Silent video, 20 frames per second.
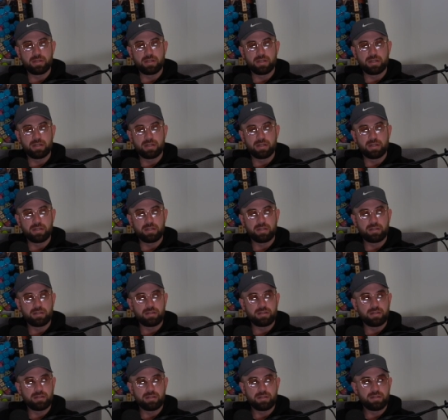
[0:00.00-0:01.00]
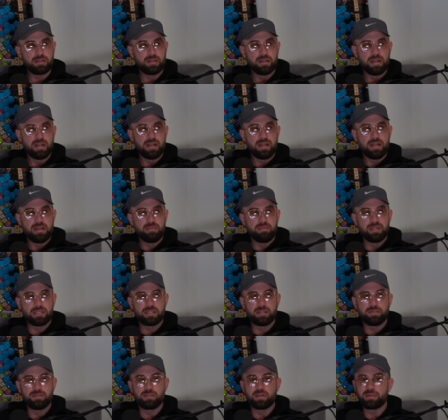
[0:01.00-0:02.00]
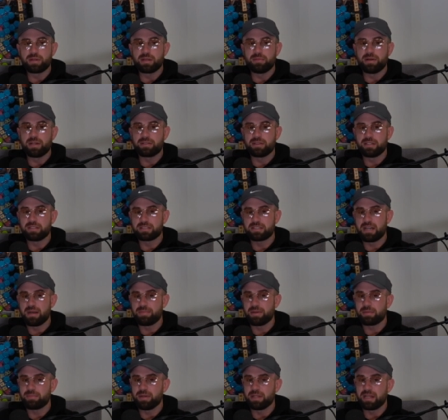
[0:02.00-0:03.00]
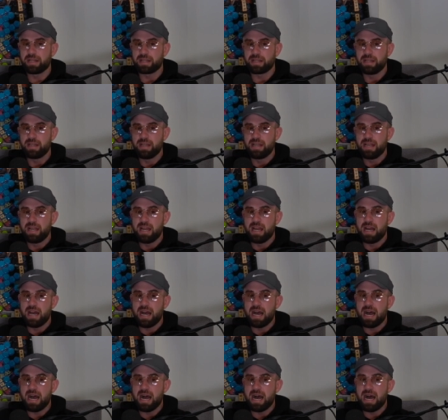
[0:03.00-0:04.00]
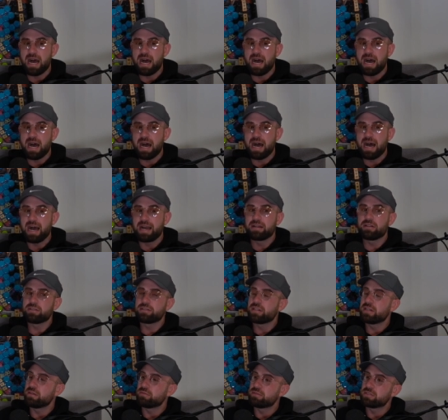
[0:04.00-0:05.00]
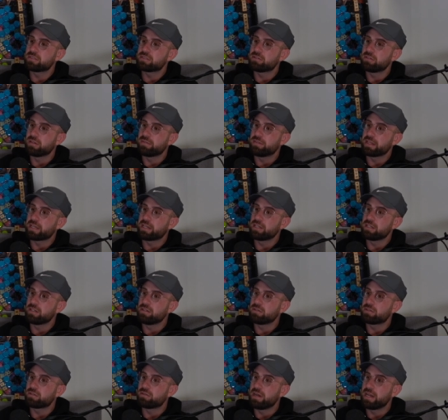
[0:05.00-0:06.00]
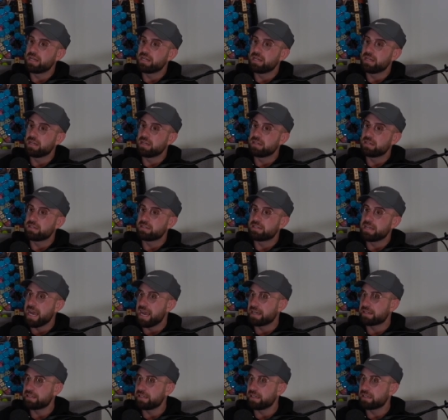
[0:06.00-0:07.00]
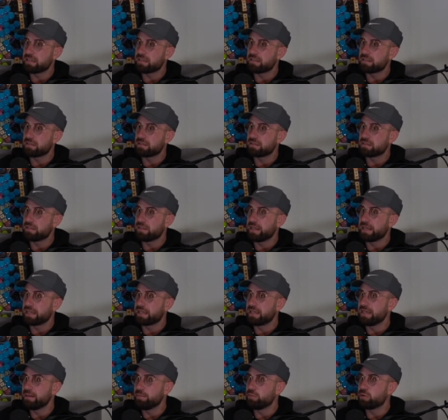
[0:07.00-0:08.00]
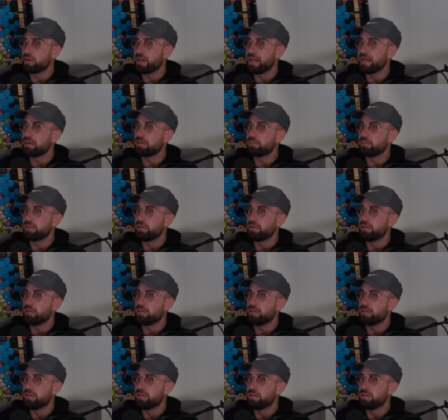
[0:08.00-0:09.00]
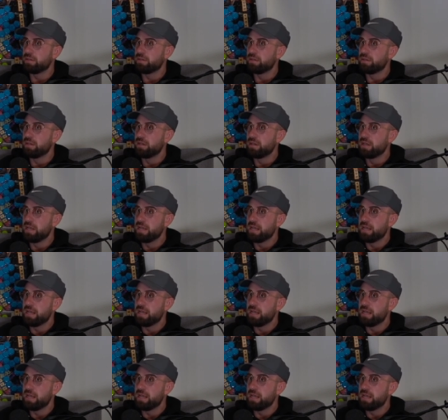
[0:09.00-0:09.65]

uh, misinforming about this topic. But like, I heard that it was sort of like a Ukrainian tactic to like get more help. Just